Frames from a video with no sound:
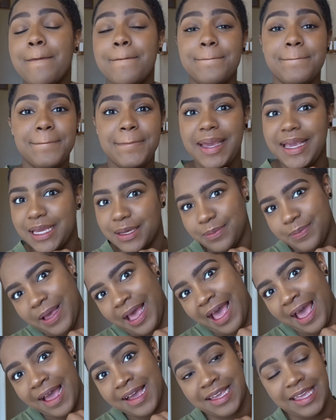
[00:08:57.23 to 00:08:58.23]
makeup
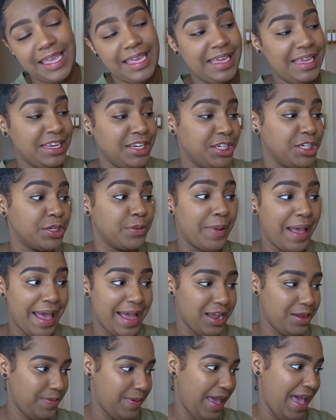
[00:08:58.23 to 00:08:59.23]
bag in your
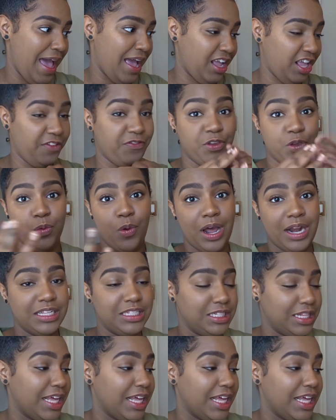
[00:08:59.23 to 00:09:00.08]
backpack if you wanted